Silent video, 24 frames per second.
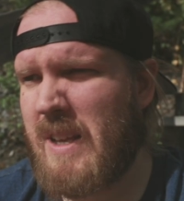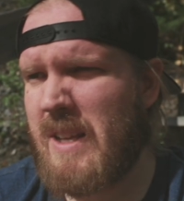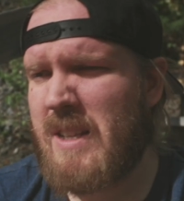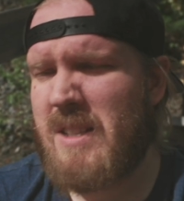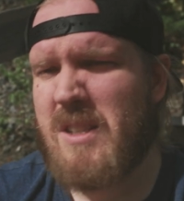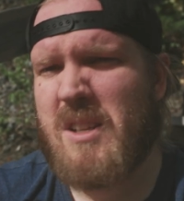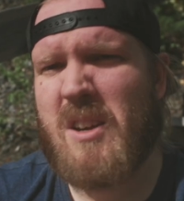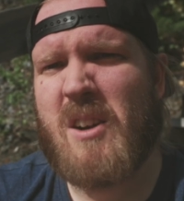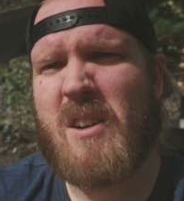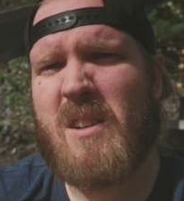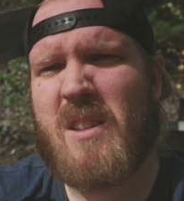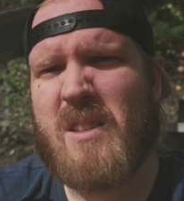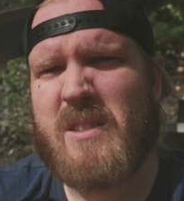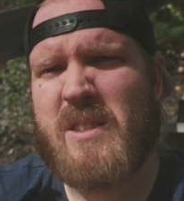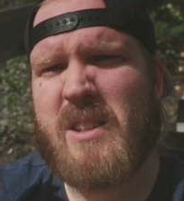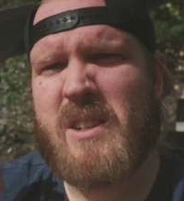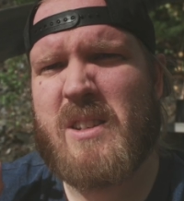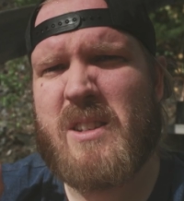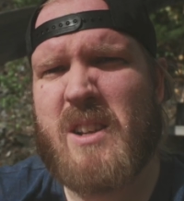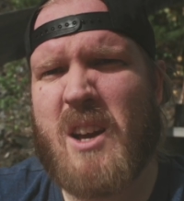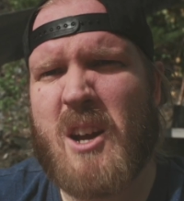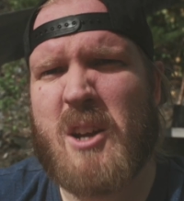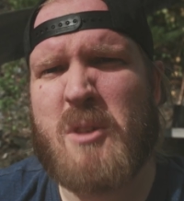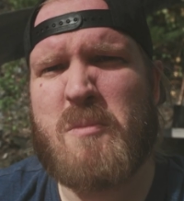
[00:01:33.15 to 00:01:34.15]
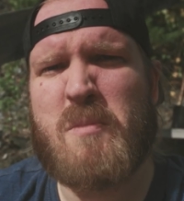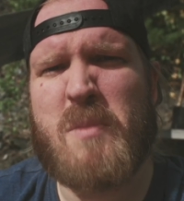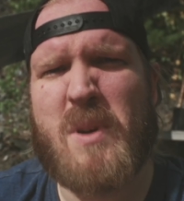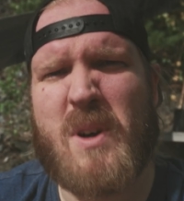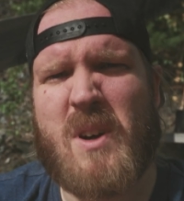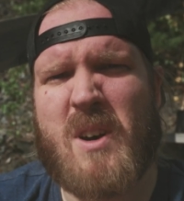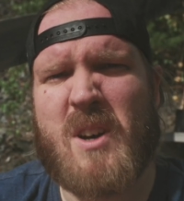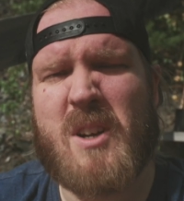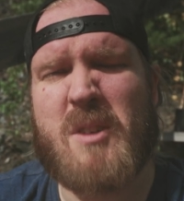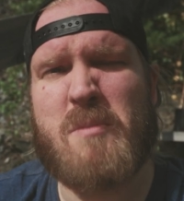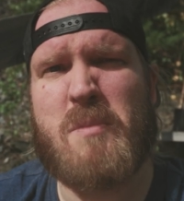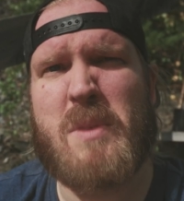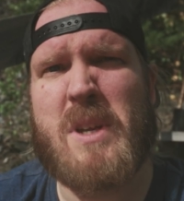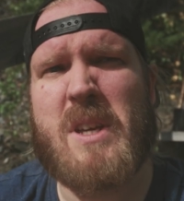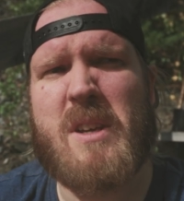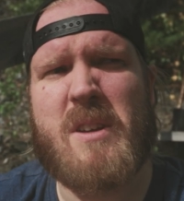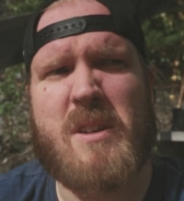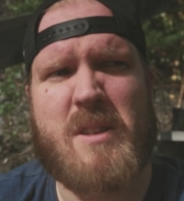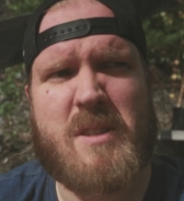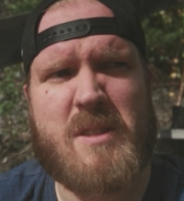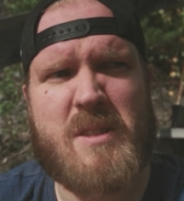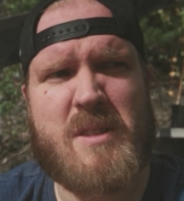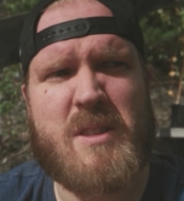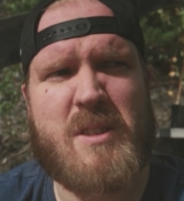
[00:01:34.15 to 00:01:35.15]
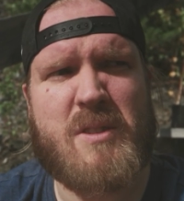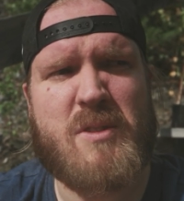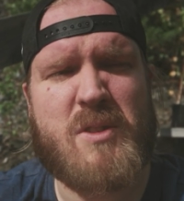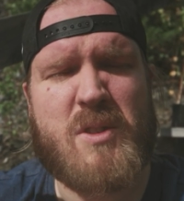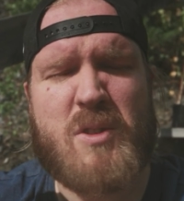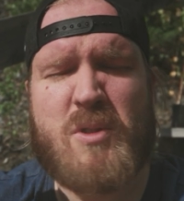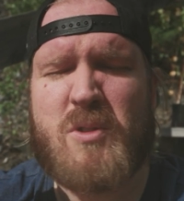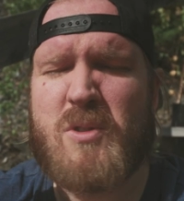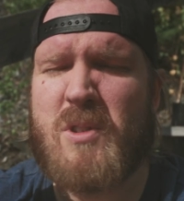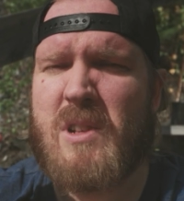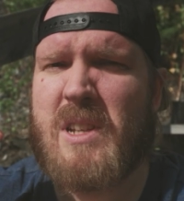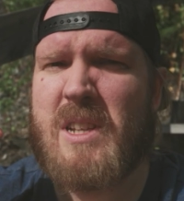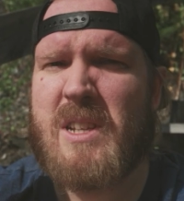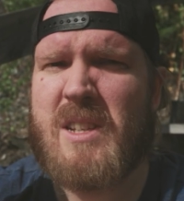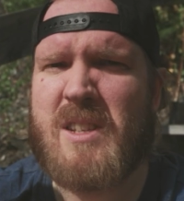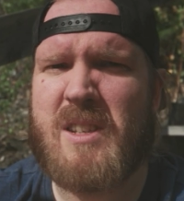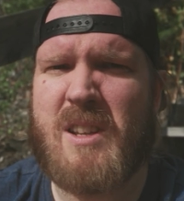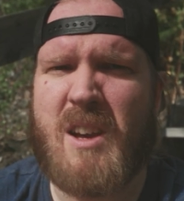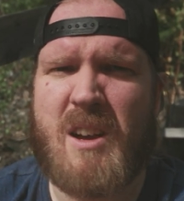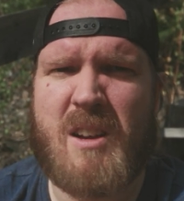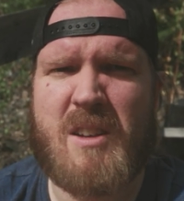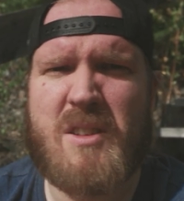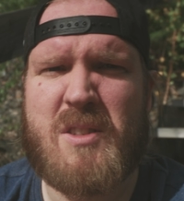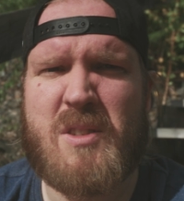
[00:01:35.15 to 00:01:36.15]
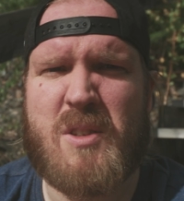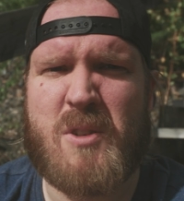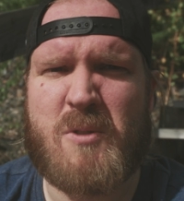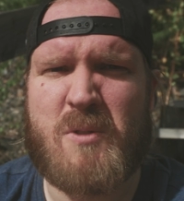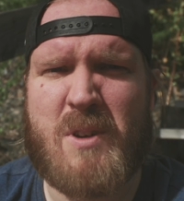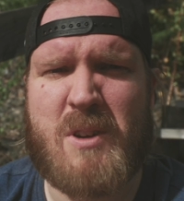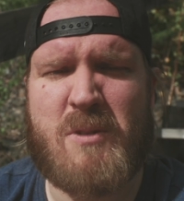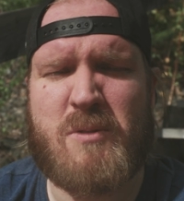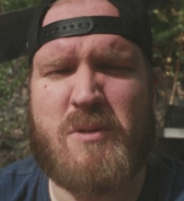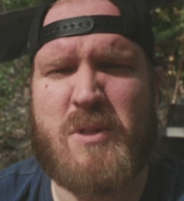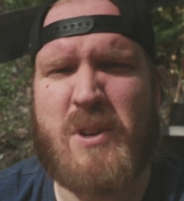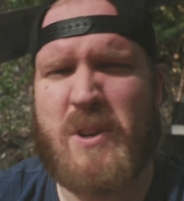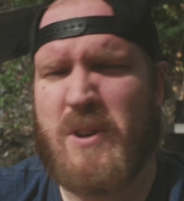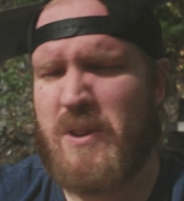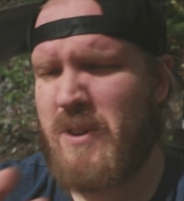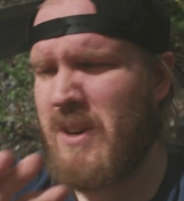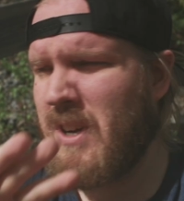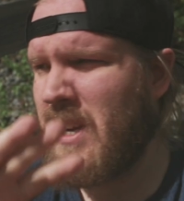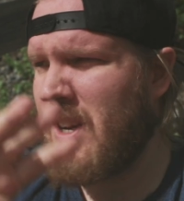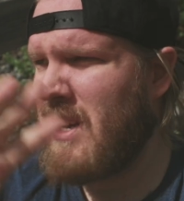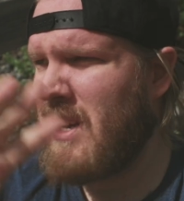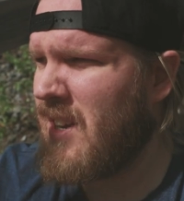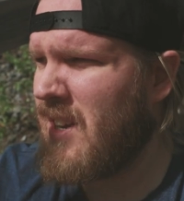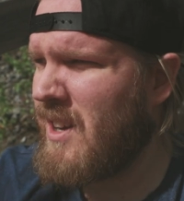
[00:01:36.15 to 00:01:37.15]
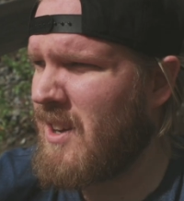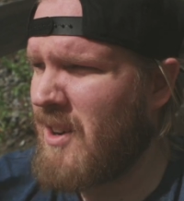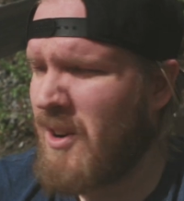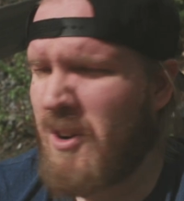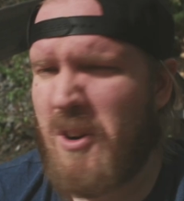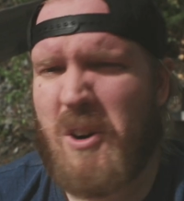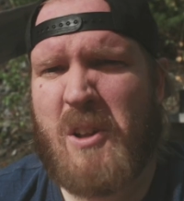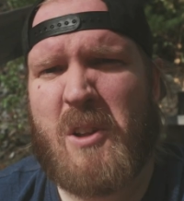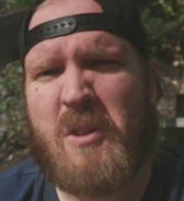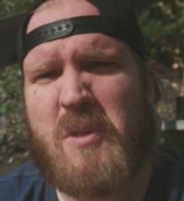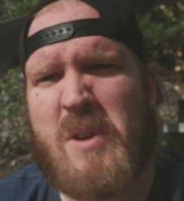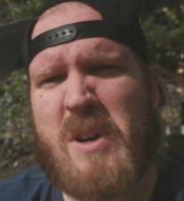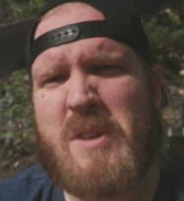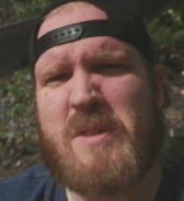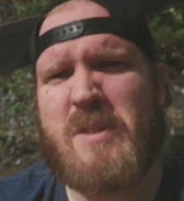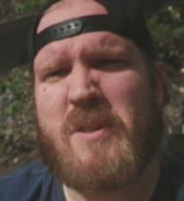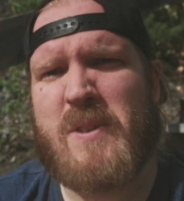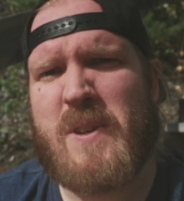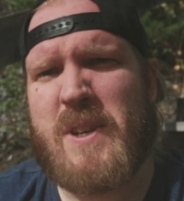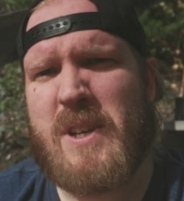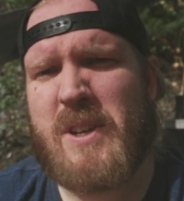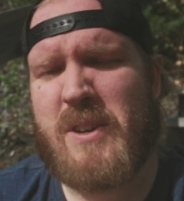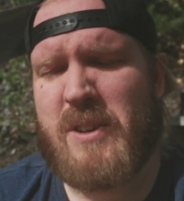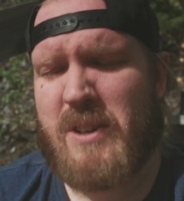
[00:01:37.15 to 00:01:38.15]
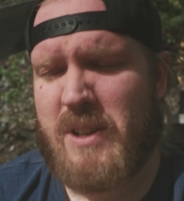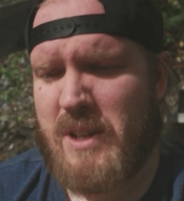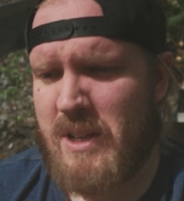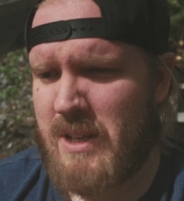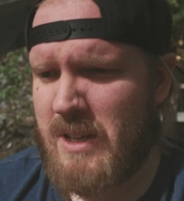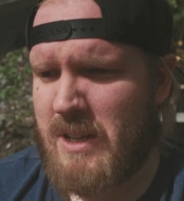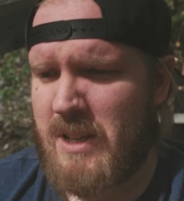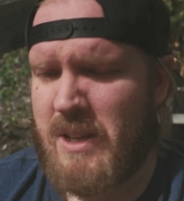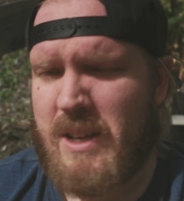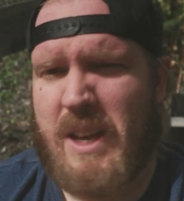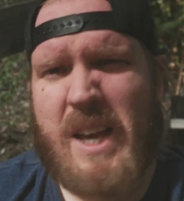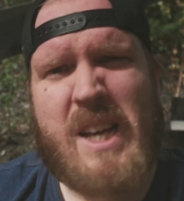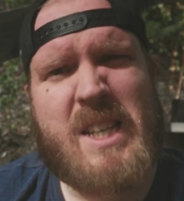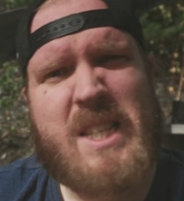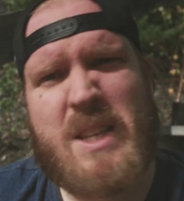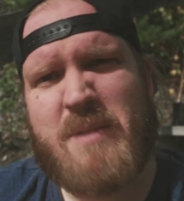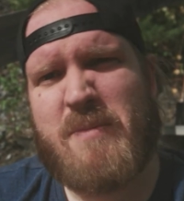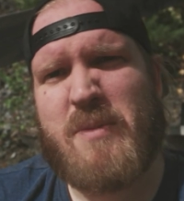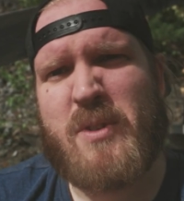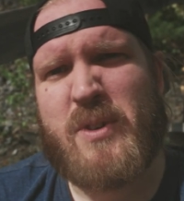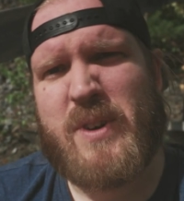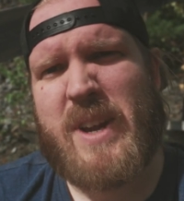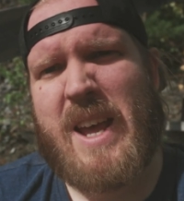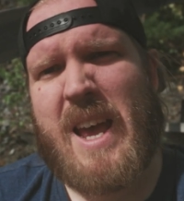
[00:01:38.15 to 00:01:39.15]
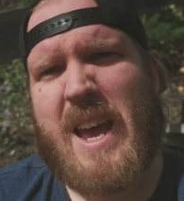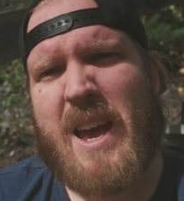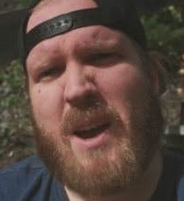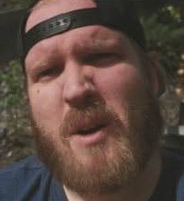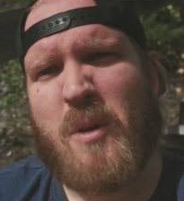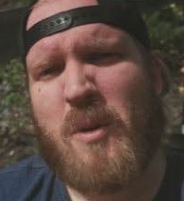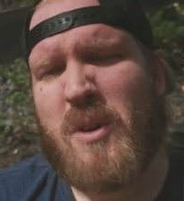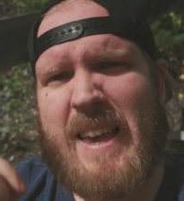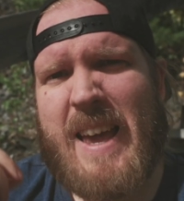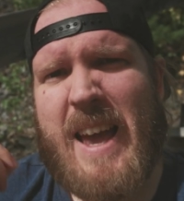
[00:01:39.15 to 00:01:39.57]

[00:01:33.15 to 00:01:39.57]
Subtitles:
It's called the duck pond because there's usually ducks around there all around the year, except for now.